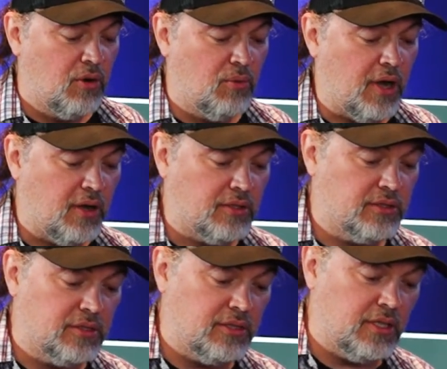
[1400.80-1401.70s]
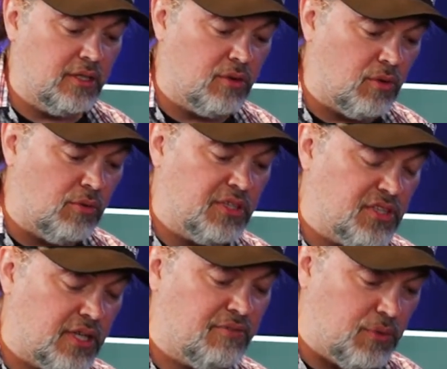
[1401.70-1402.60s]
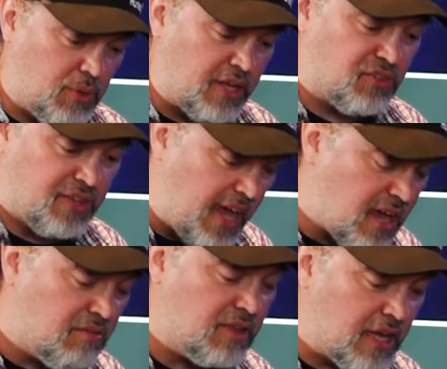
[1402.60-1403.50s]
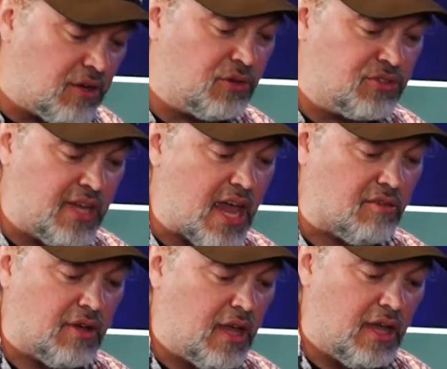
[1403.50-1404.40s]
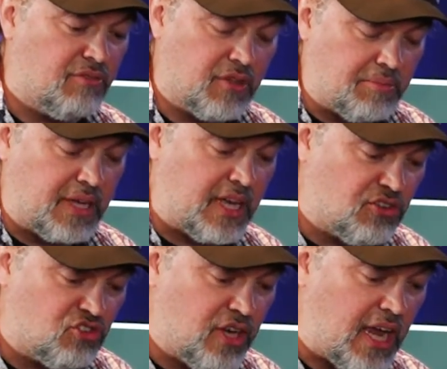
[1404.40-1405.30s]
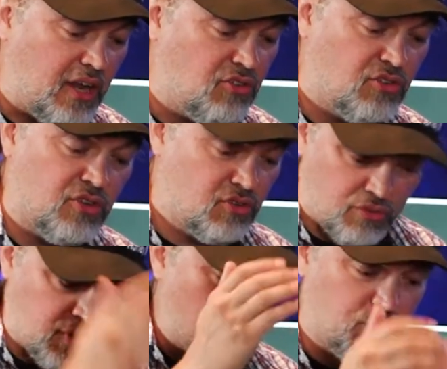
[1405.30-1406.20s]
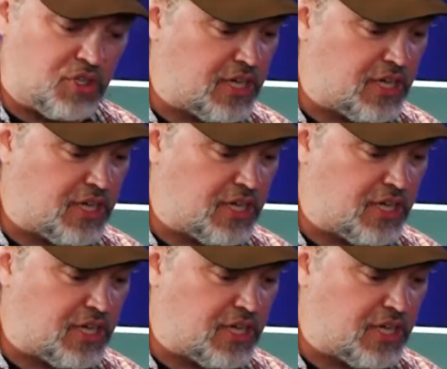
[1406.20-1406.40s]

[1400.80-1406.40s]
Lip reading: well, it'll only, if you hit save, then it'll save. If something gets changed, just switch